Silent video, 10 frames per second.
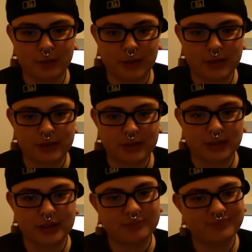
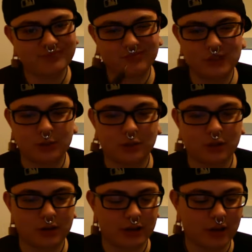basically. Somewhere
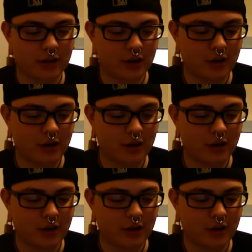around there.